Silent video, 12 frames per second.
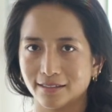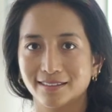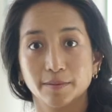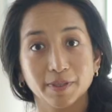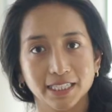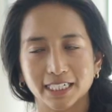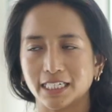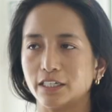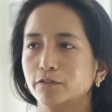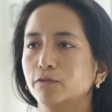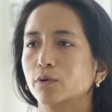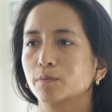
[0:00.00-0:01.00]

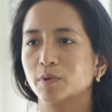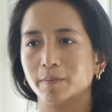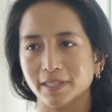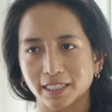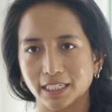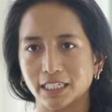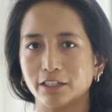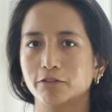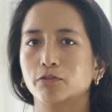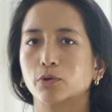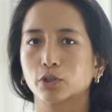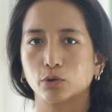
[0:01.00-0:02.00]
stability, for
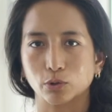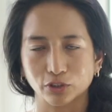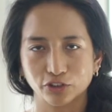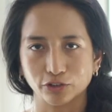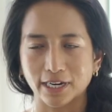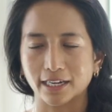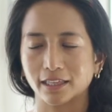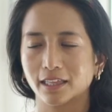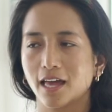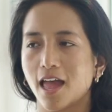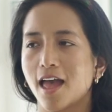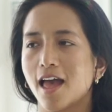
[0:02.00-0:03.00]
mobility, for core strength,